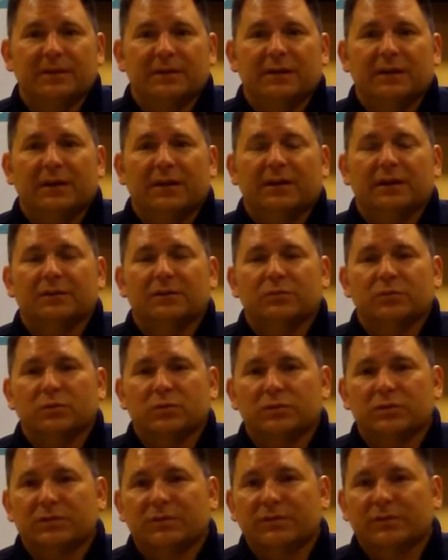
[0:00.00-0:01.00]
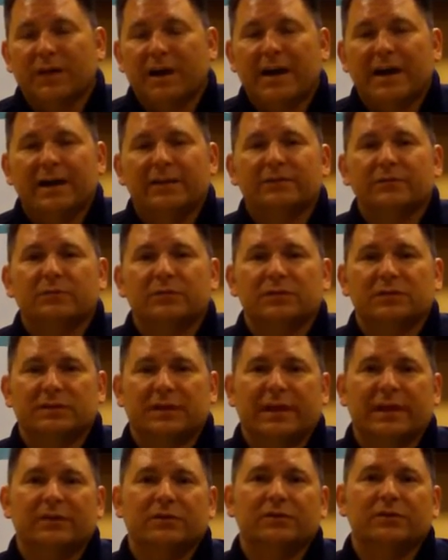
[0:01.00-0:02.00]
And we'll define from the
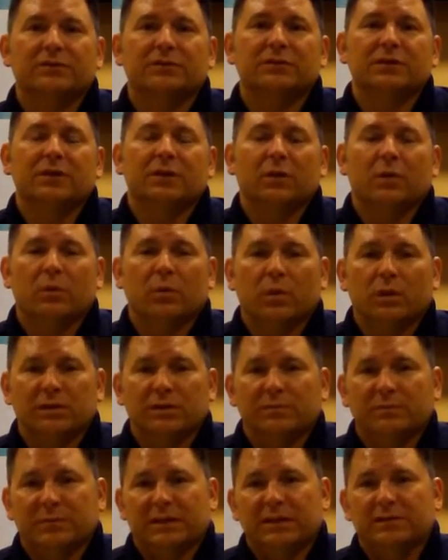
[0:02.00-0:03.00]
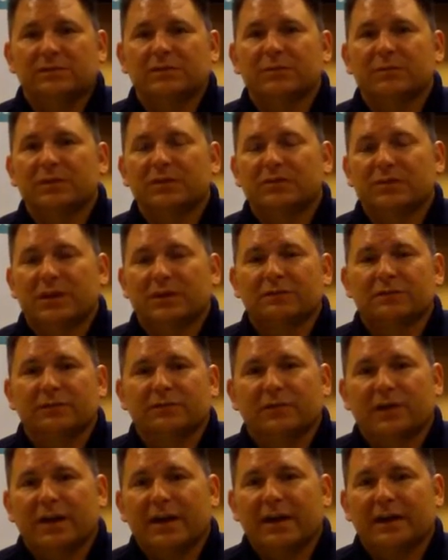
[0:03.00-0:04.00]
standards what it means to be
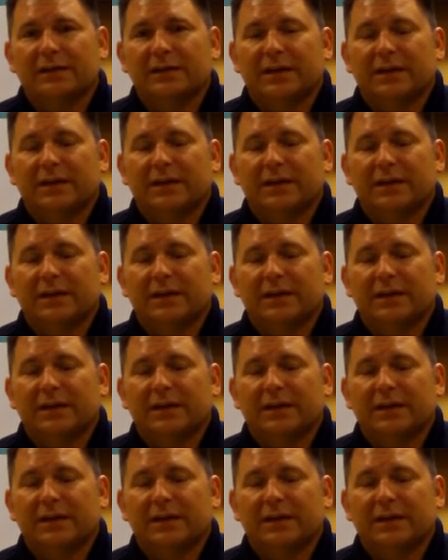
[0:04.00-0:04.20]
justified,